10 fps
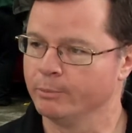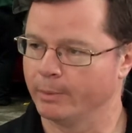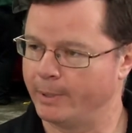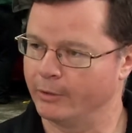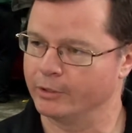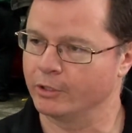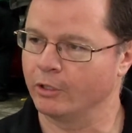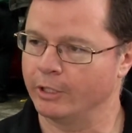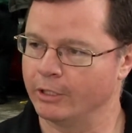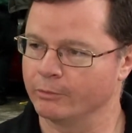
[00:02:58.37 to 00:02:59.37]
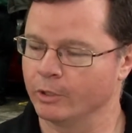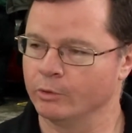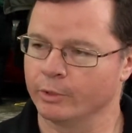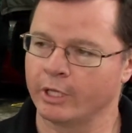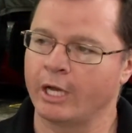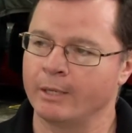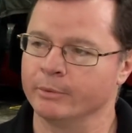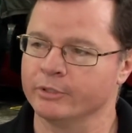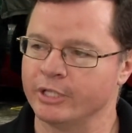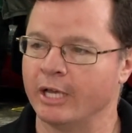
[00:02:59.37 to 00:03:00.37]
propelling the car down the road, where the
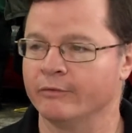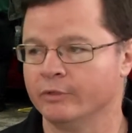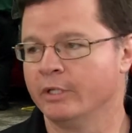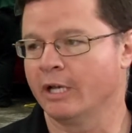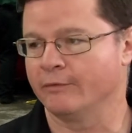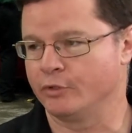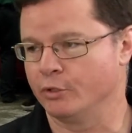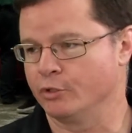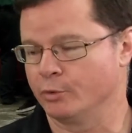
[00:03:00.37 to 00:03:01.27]
hybrids have have two.